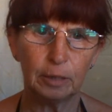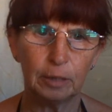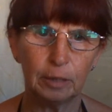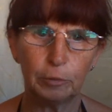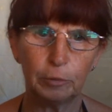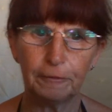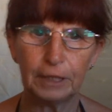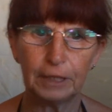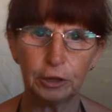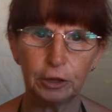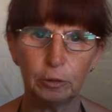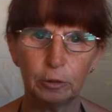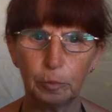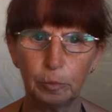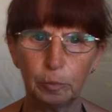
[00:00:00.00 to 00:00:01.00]

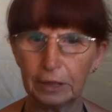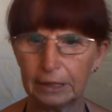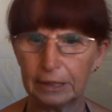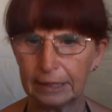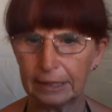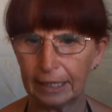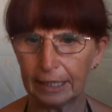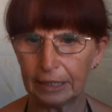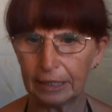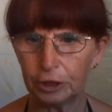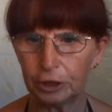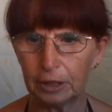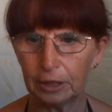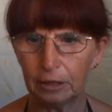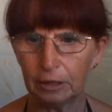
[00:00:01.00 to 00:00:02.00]
professional
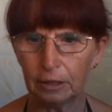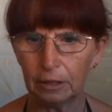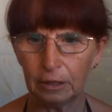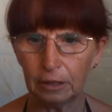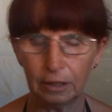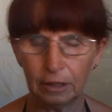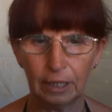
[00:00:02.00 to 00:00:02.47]
presentation, and